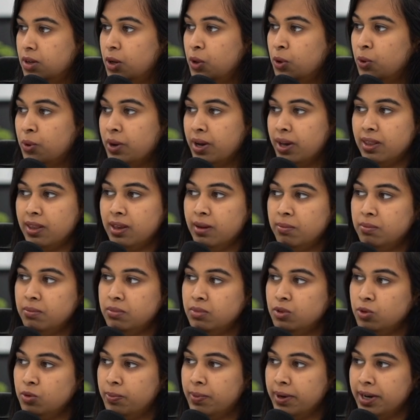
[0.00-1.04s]
Do you get
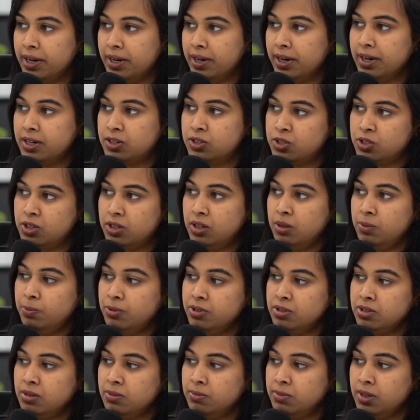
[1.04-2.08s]
them to buy at cheap
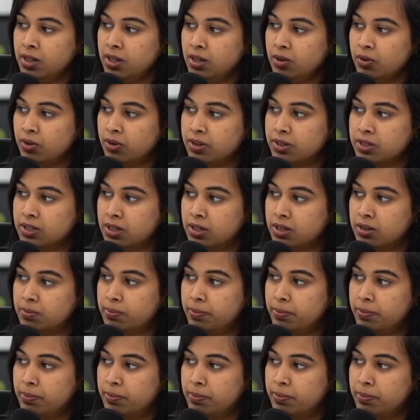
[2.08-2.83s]
or something, or is it